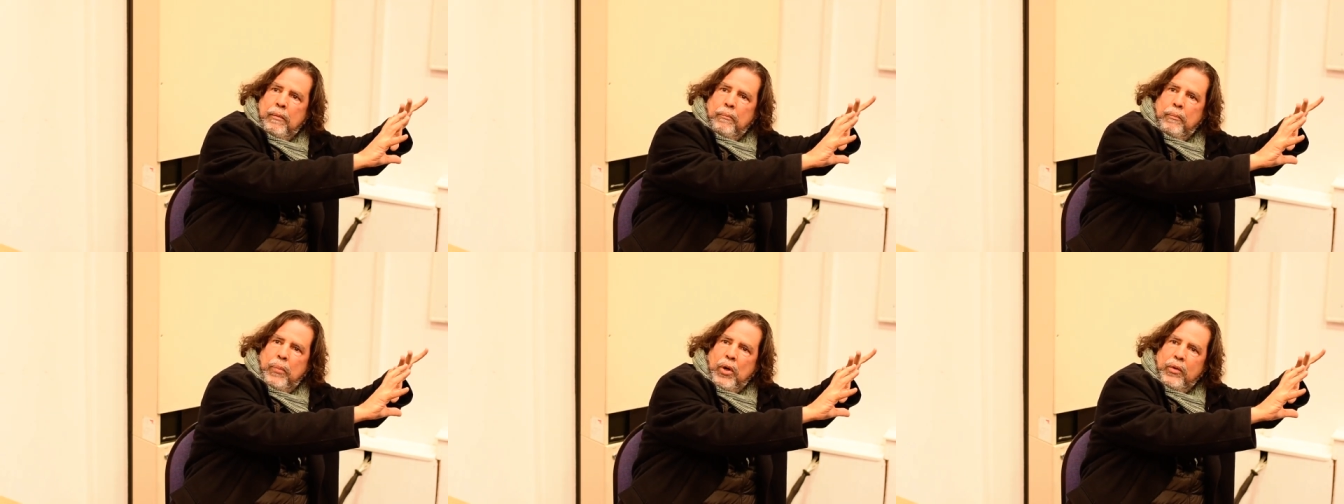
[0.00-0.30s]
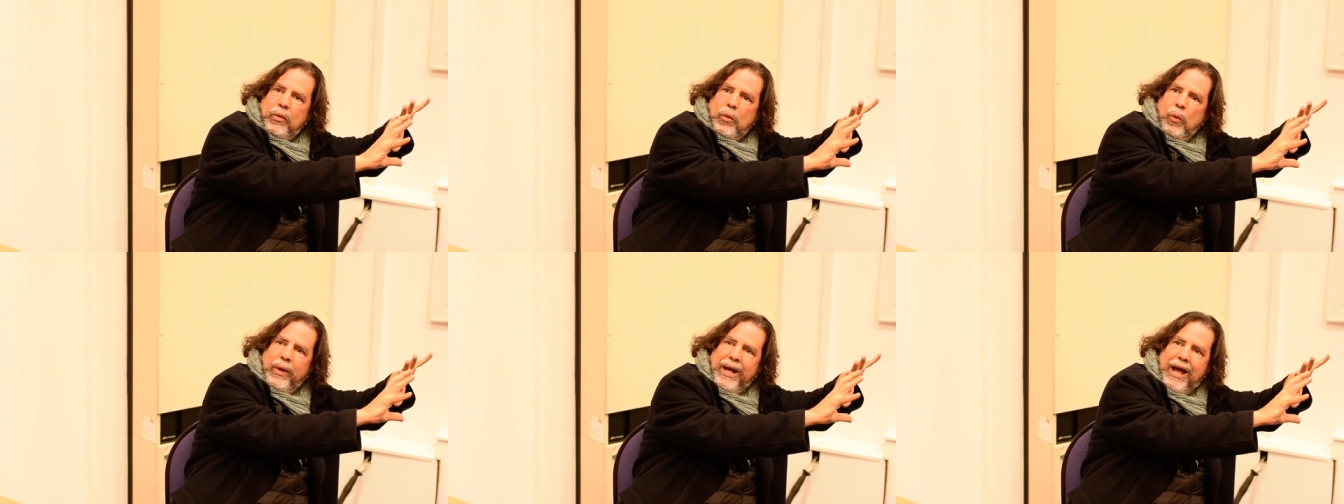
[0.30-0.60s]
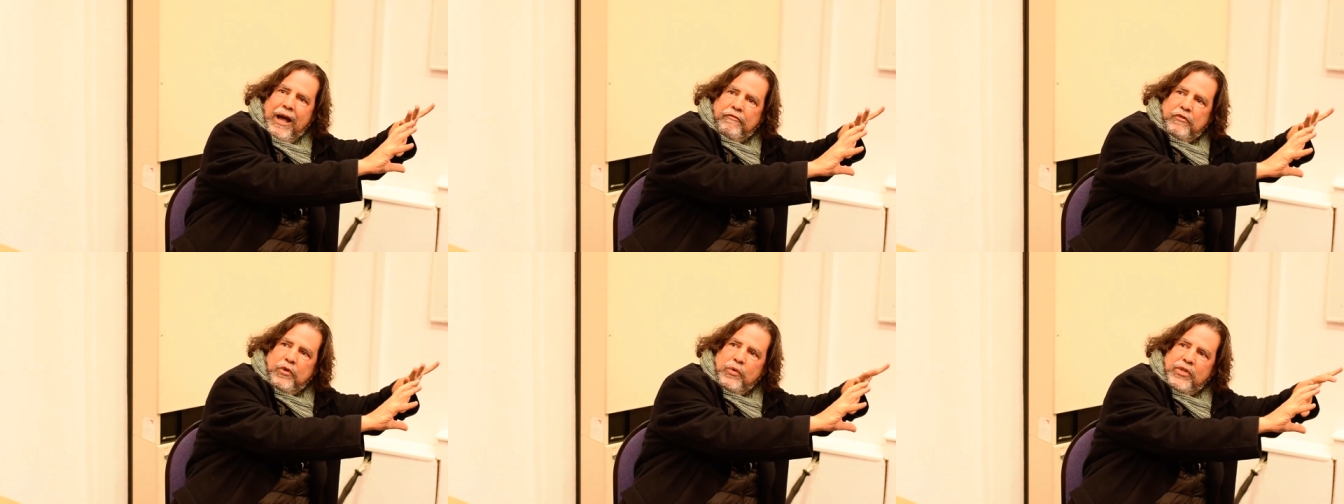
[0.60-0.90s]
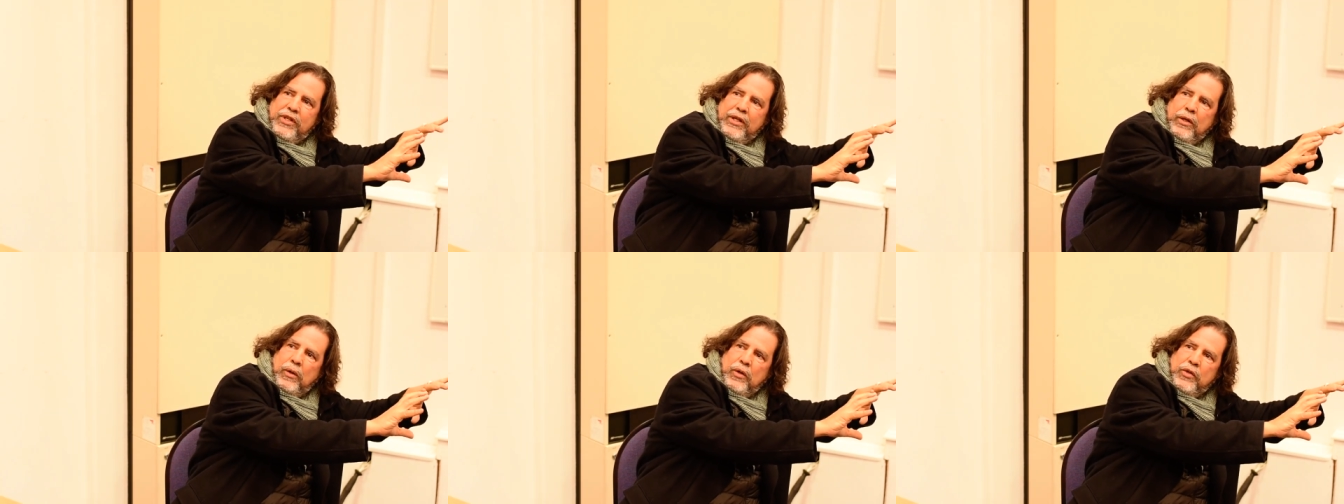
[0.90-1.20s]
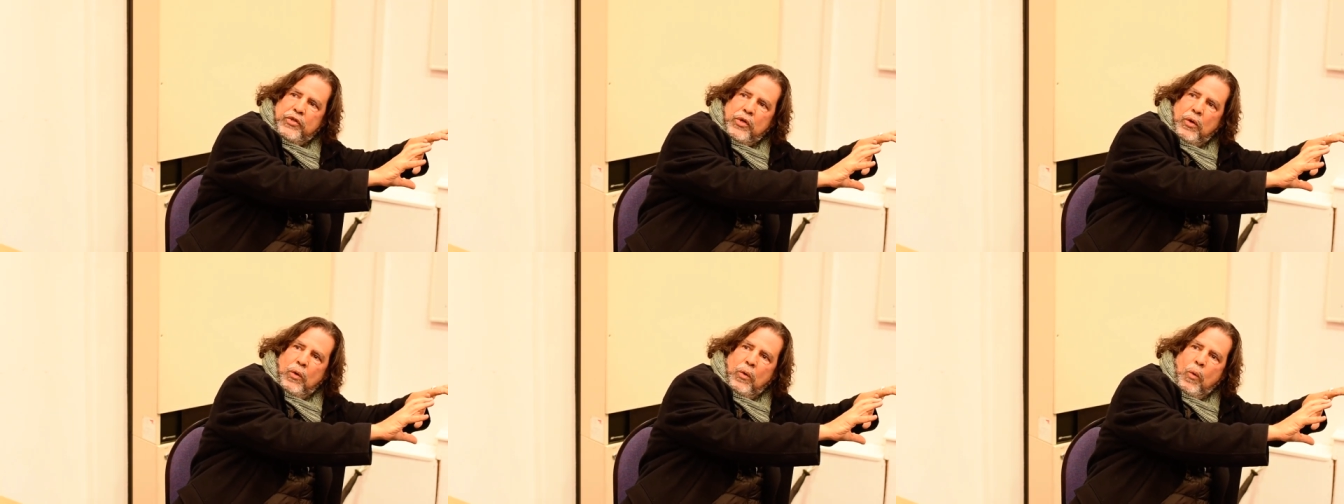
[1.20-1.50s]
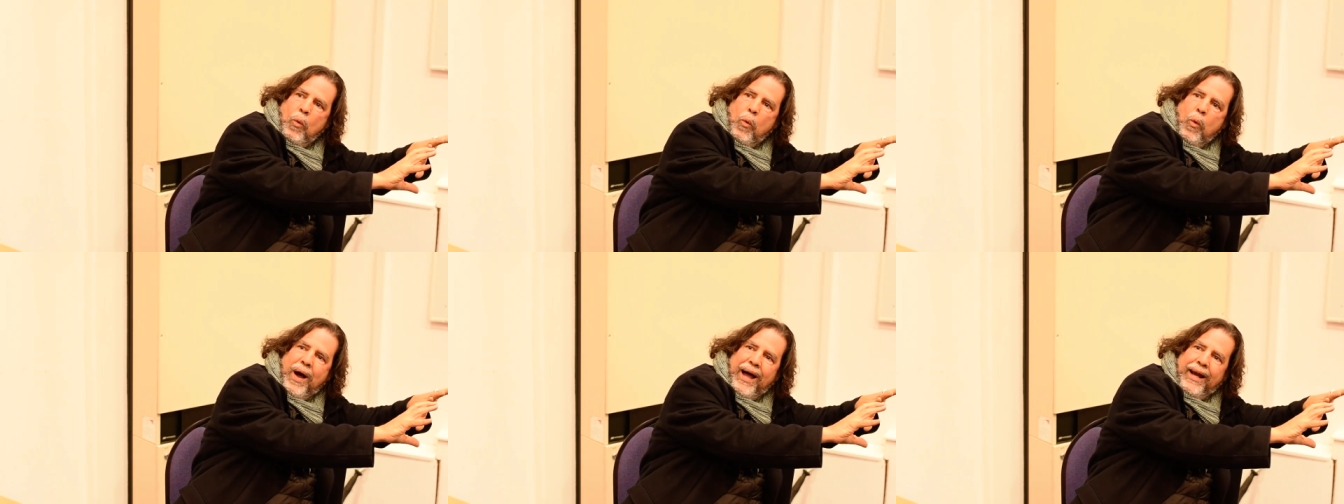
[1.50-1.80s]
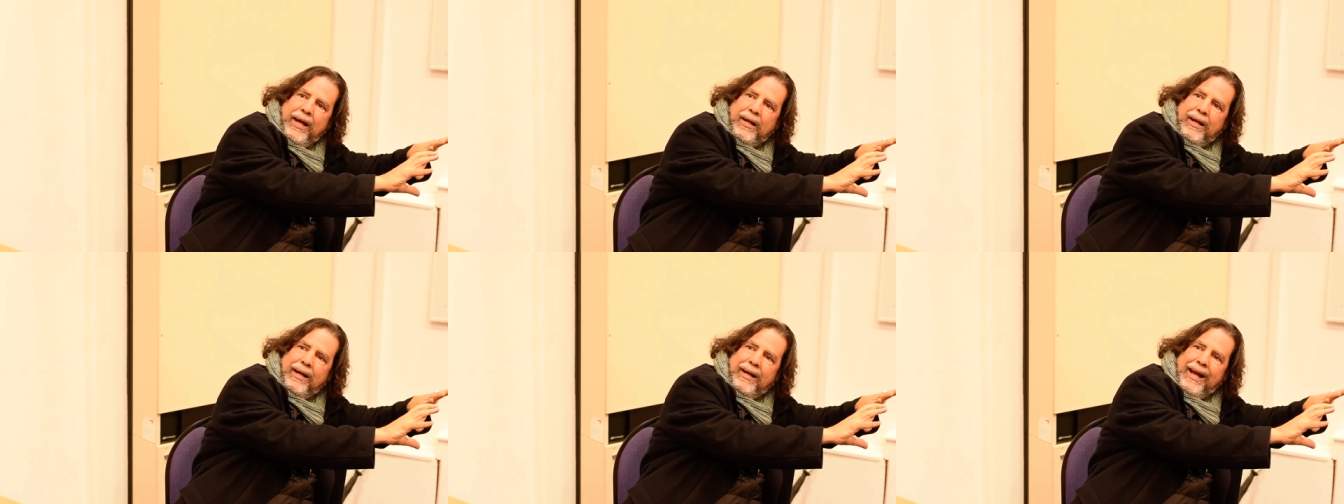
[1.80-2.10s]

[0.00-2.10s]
But we have to see also what